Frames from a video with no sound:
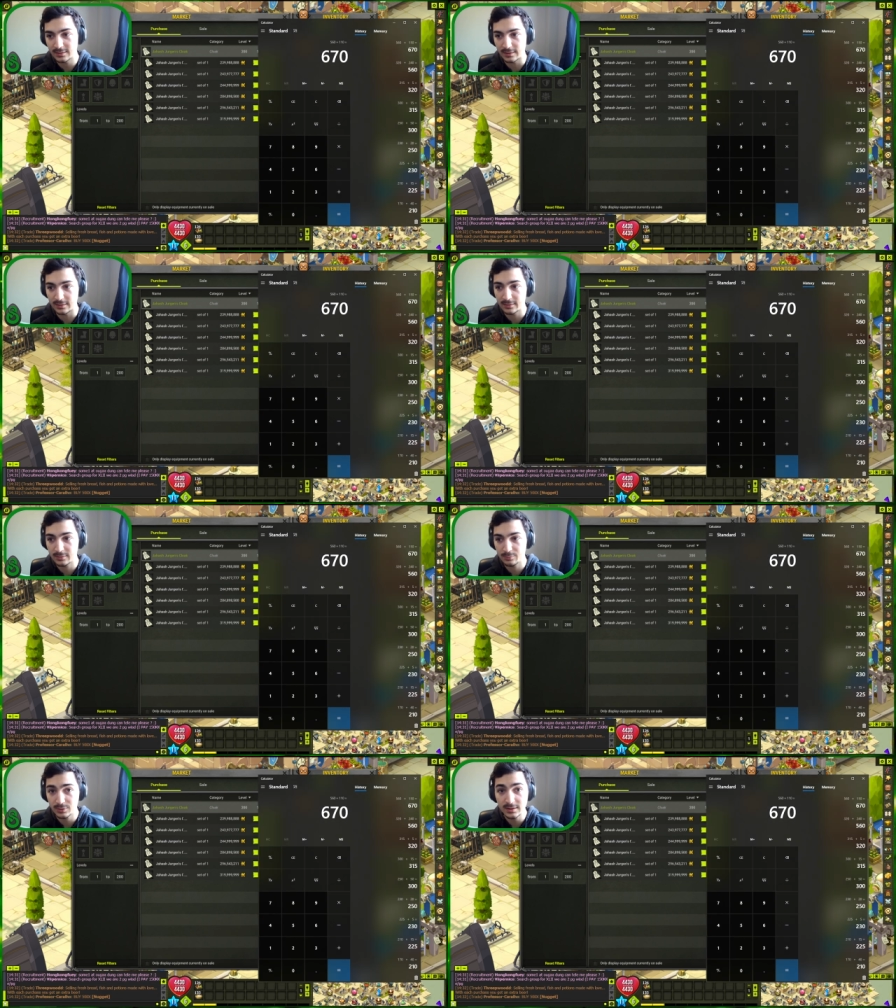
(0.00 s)
a
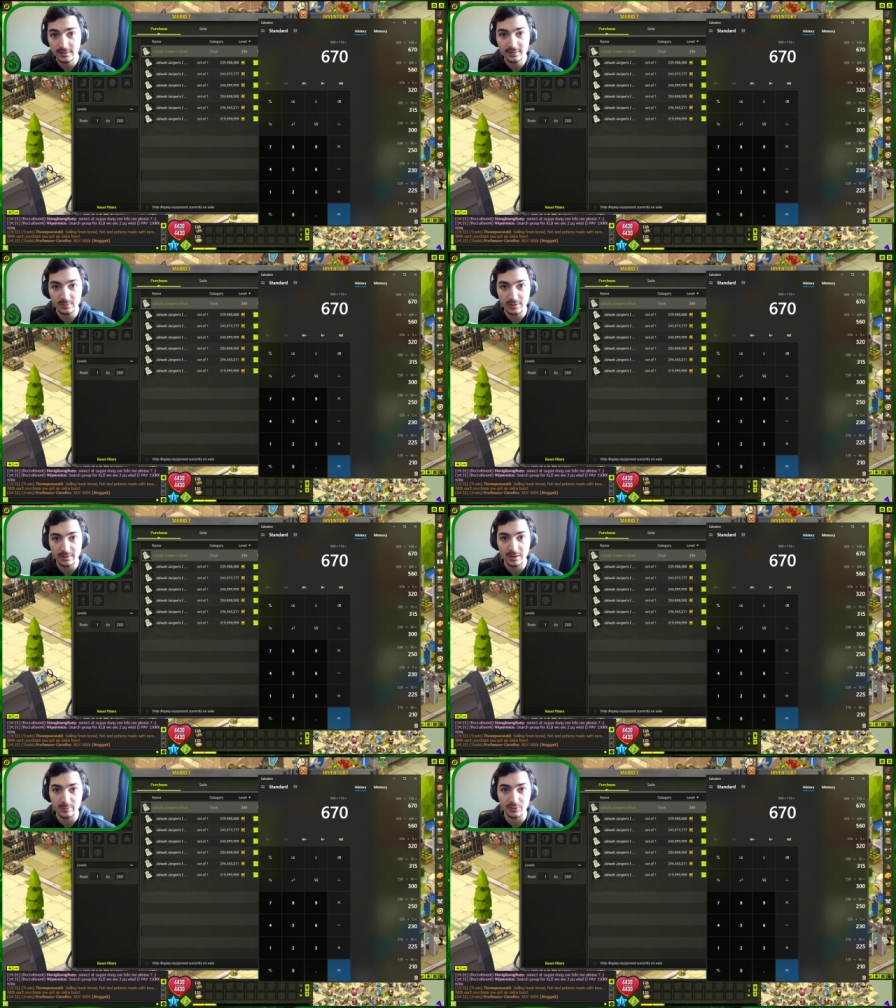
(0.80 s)
pretty decent amount
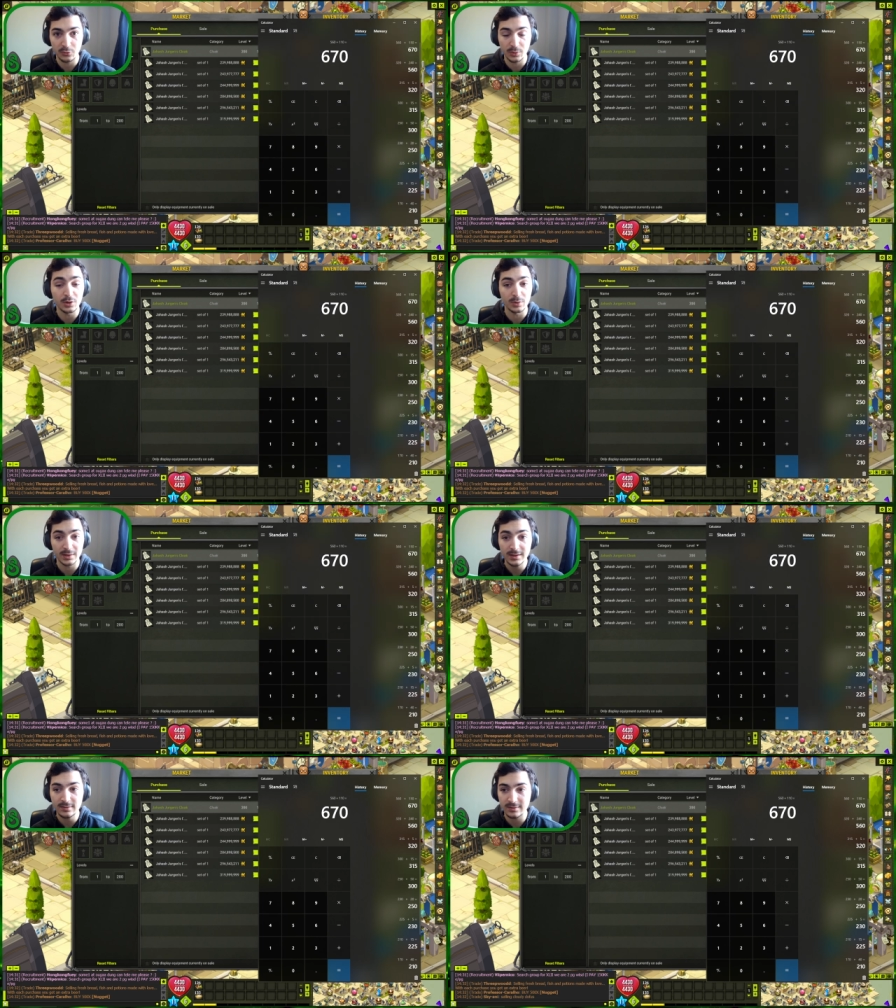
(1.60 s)
of Kamas, or what you would
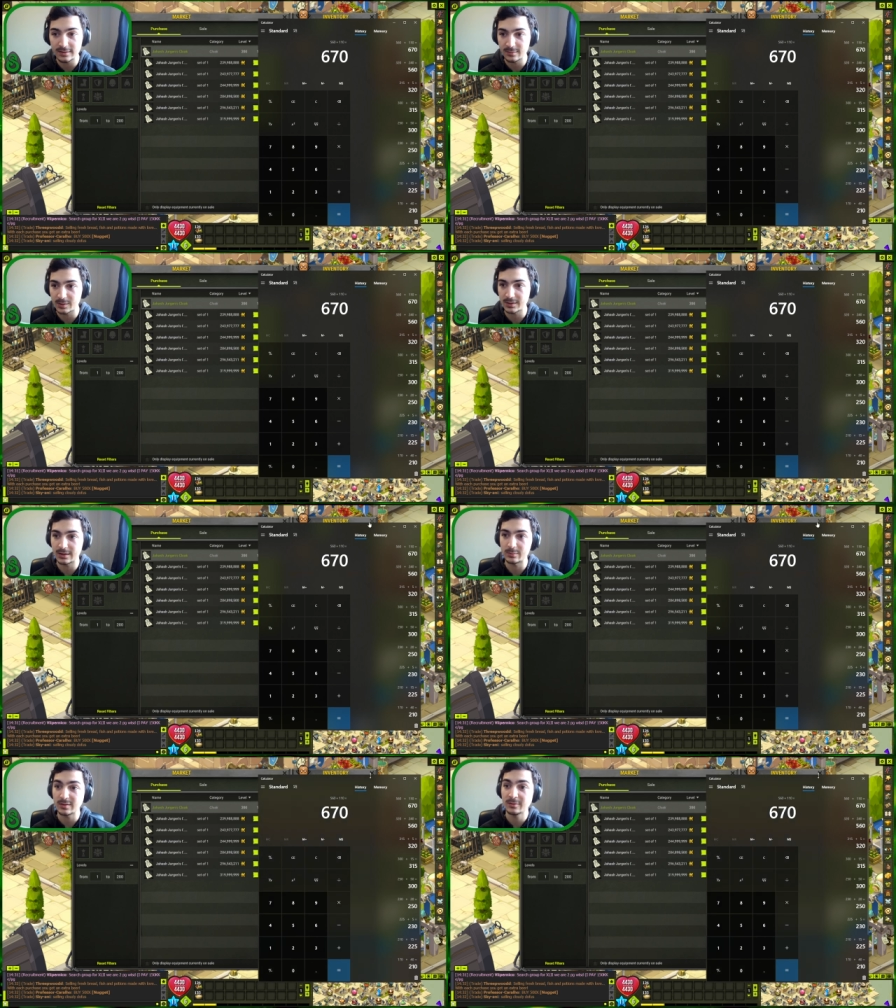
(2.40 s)
think is a decent amount of
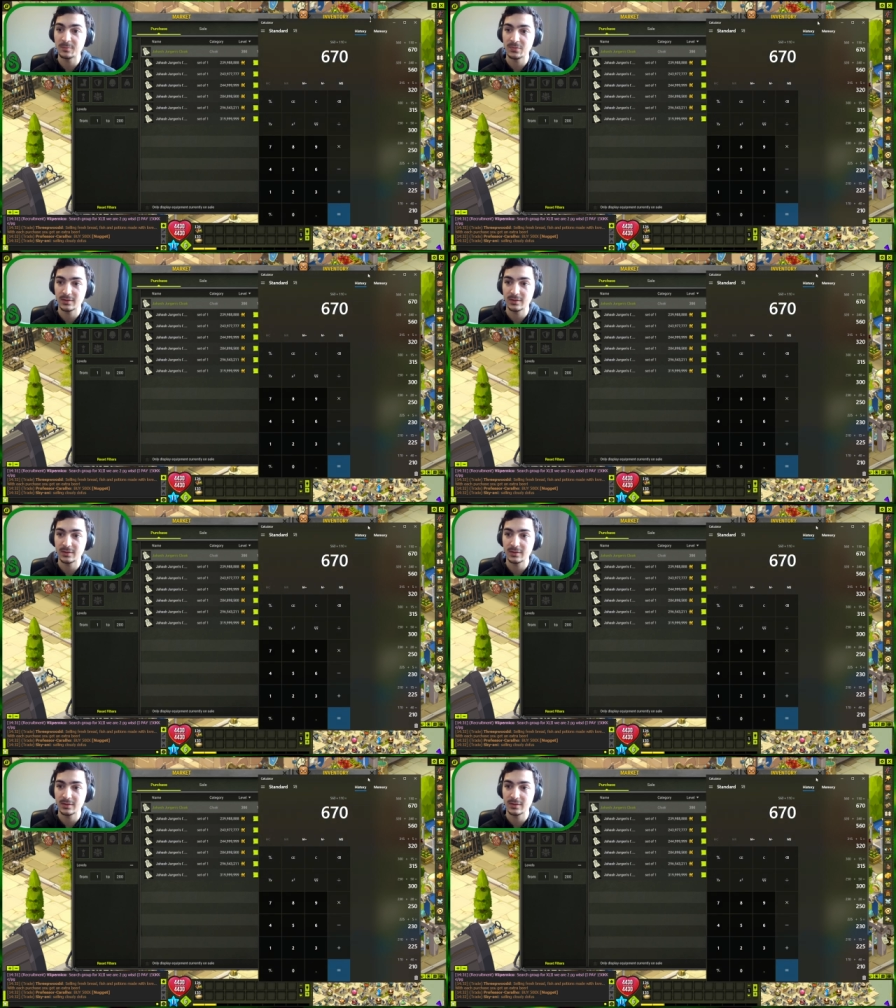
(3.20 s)
Kamas,